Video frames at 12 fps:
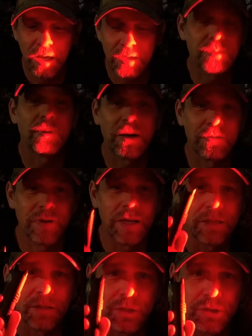As a matter of
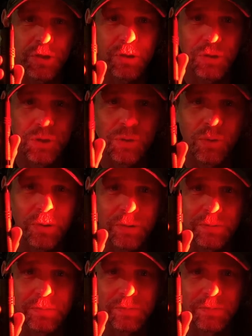fact, I just did a short